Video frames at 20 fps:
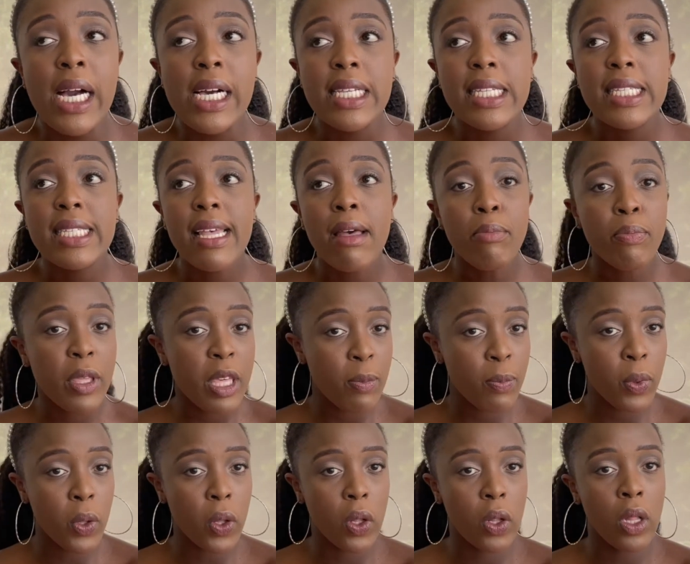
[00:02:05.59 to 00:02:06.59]
Some
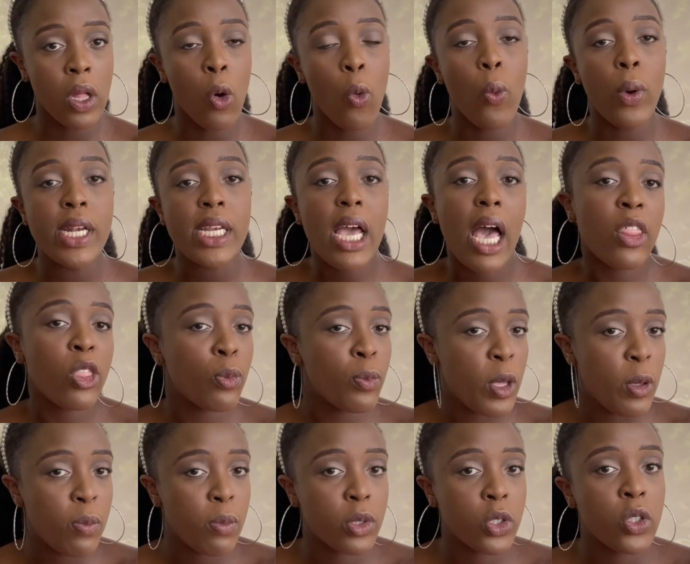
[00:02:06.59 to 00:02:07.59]
people want other
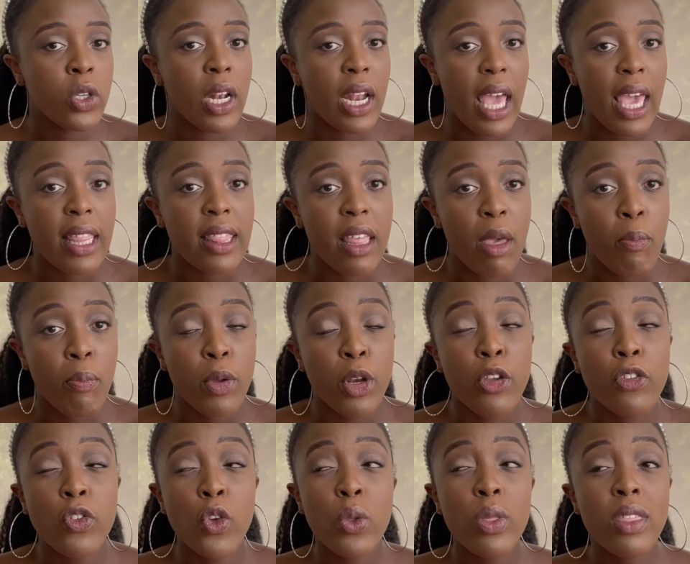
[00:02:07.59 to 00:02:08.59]
people to like them, but
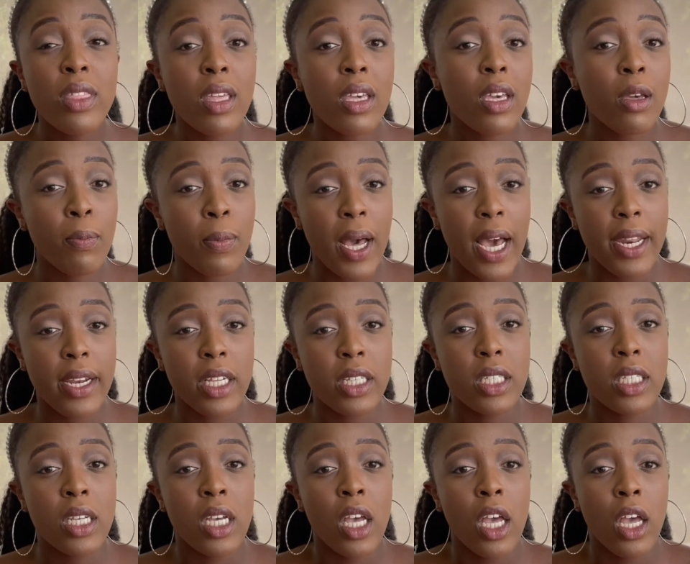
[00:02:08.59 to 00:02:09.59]
if you think about
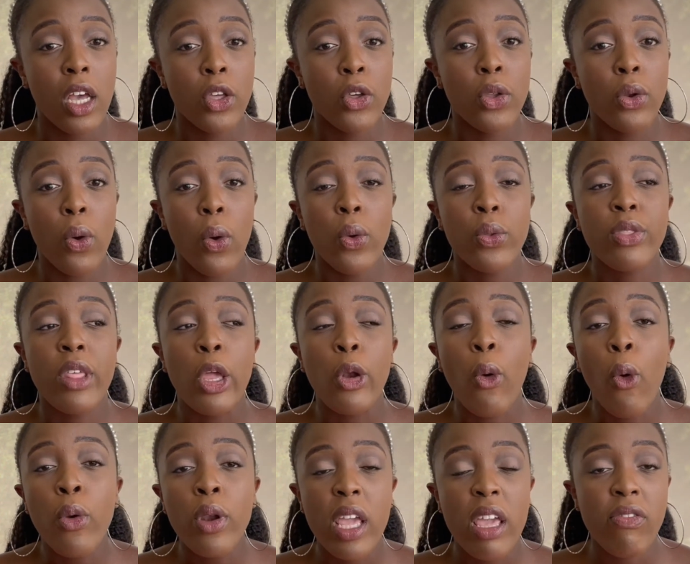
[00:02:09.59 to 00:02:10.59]
it, they
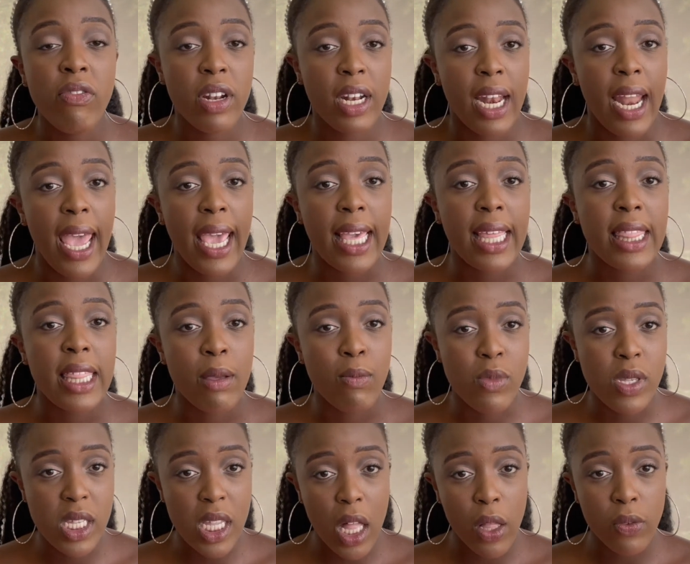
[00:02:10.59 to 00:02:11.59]
don't even like
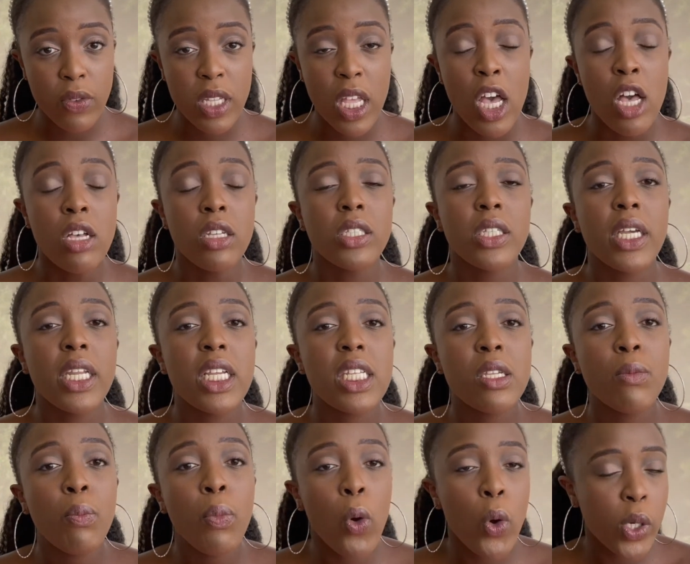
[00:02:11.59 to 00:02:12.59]
themselves. So it is
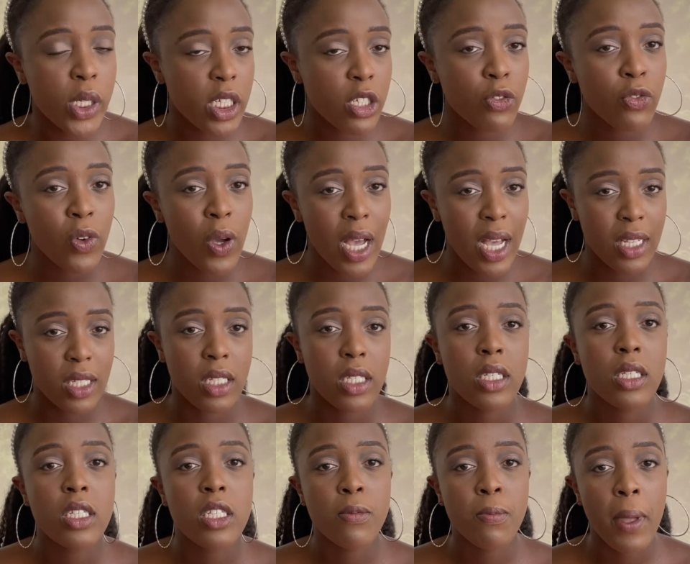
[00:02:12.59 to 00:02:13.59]
important for us
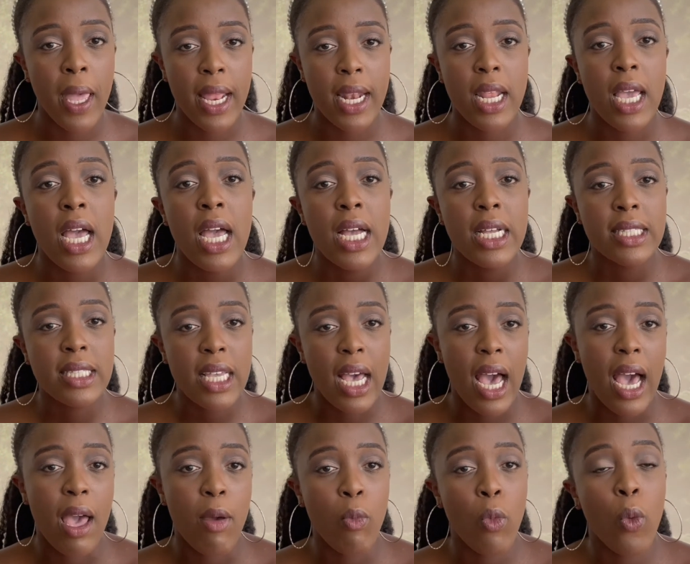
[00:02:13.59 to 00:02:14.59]
to spend
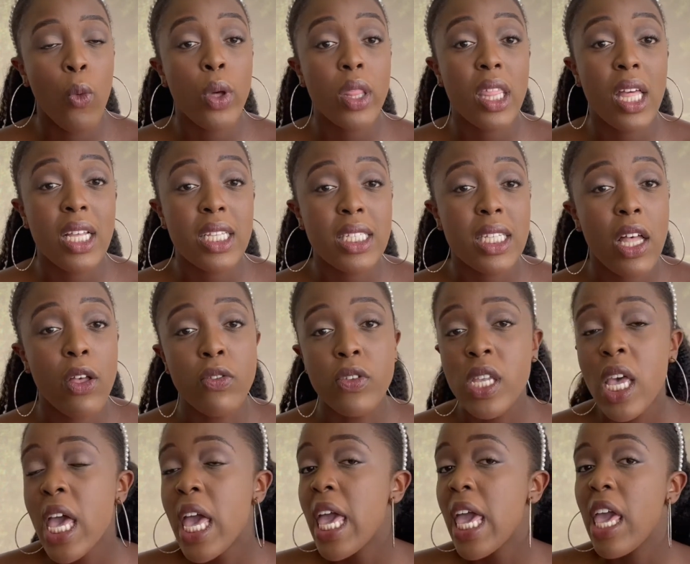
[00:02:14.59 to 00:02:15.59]
time with ourselves.
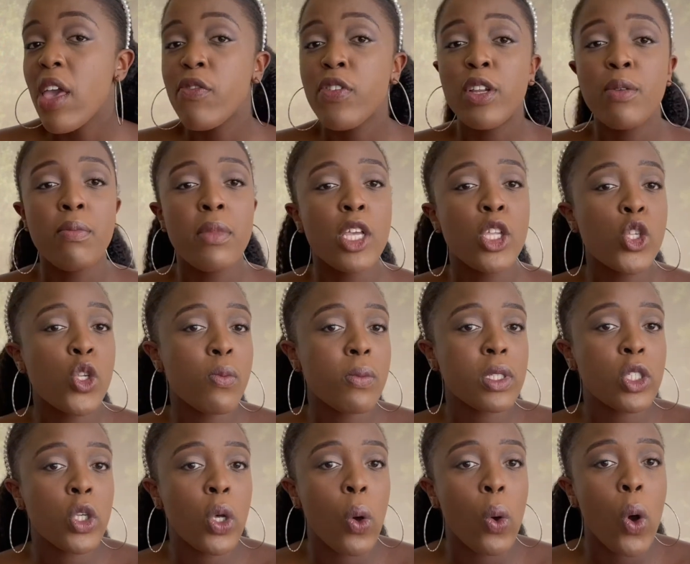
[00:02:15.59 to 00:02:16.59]
If it means you
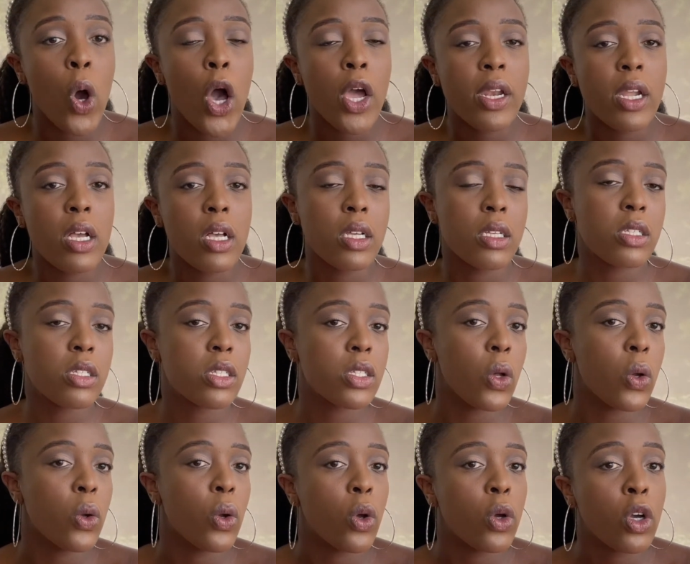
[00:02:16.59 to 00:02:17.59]
must go on a
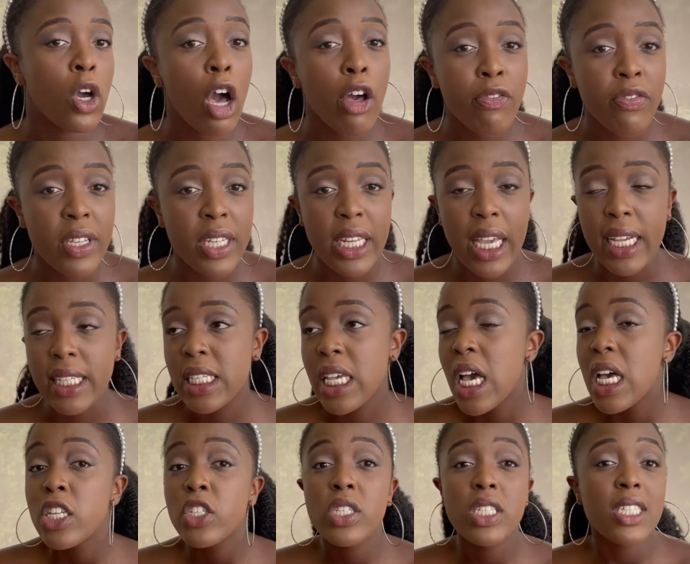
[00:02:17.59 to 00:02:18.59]
solo coffee date,
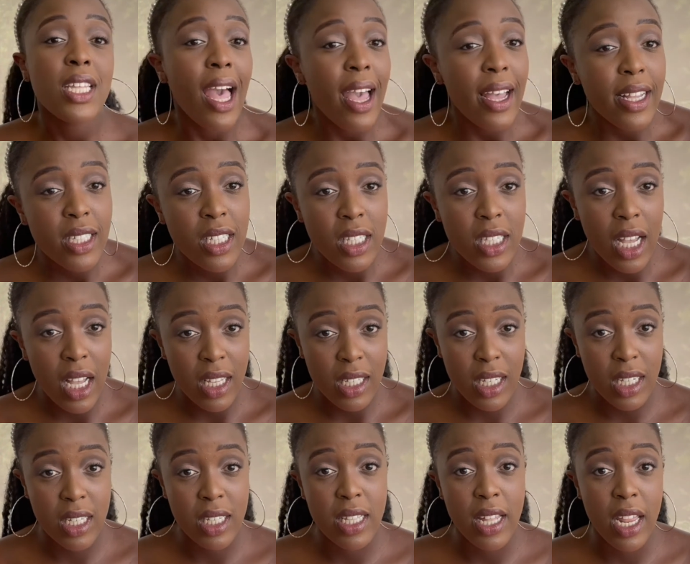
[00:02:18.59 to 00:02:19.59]
society tells
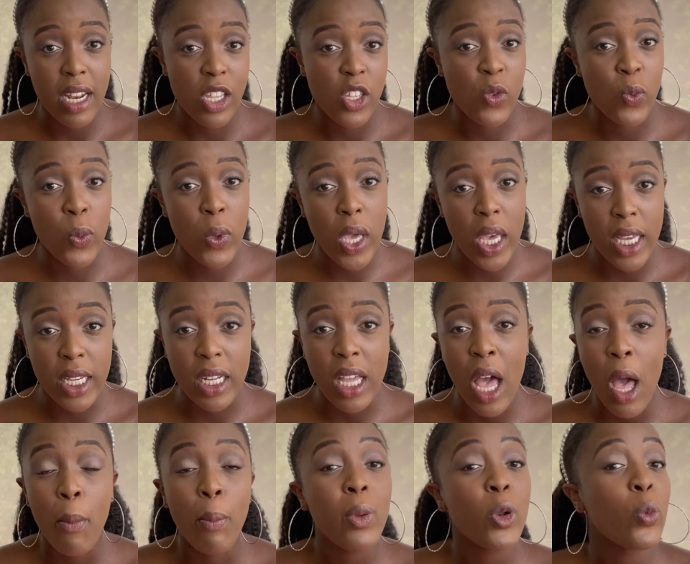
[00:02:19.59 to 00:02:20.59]
us that is weird,
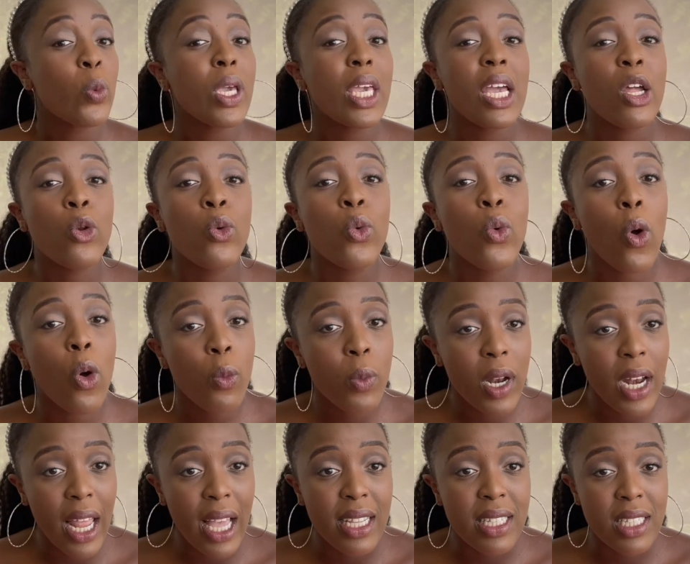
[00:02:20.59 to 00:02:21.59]
but we can
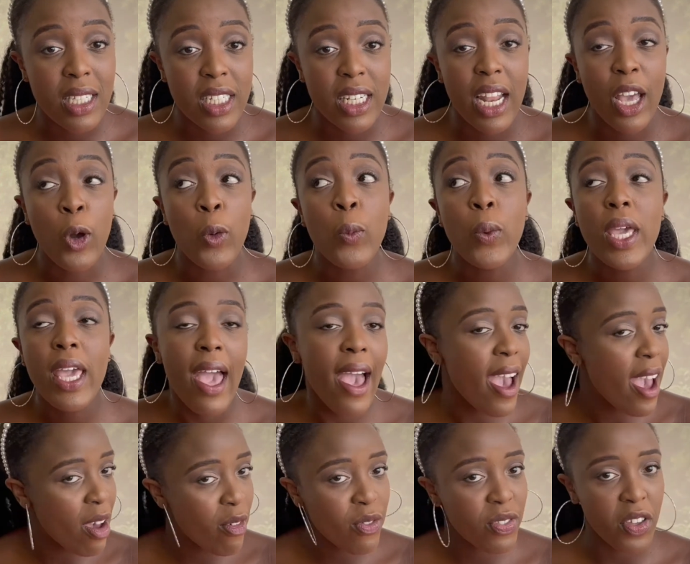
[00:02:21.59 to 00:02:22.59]
normalize it. We
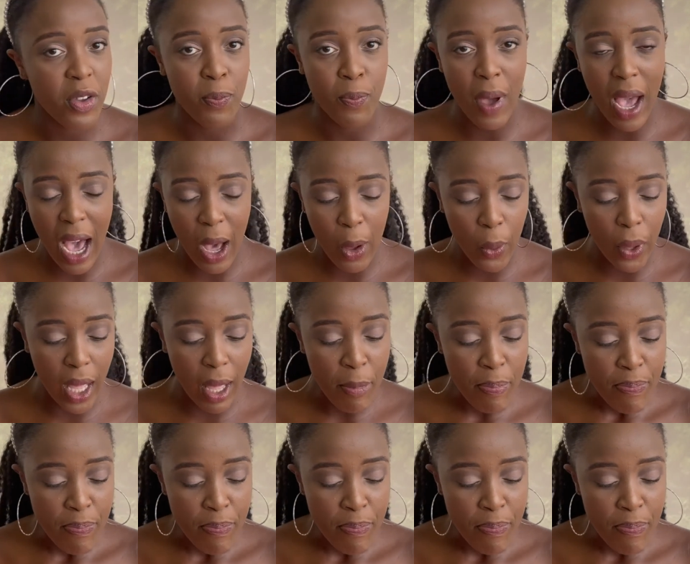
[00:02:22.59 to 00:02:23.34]
have that power.